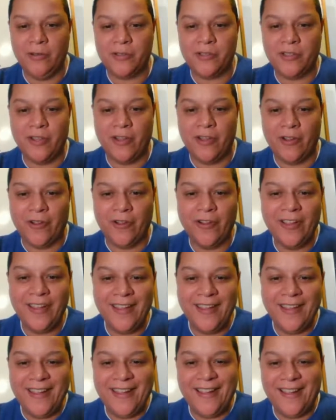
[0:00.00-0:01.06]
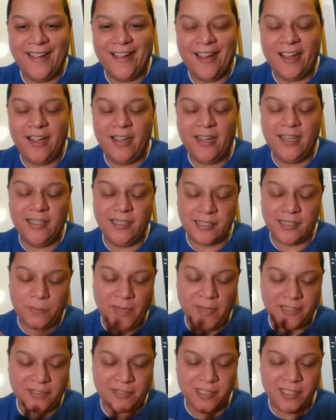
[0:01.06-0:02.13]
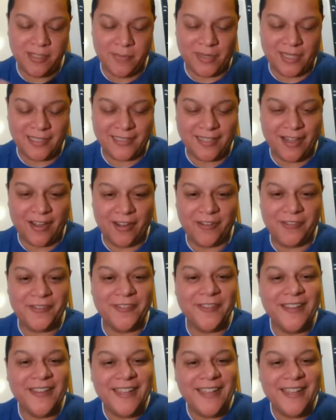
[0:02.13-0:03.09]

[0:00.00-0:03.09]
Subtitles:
So, especially myself.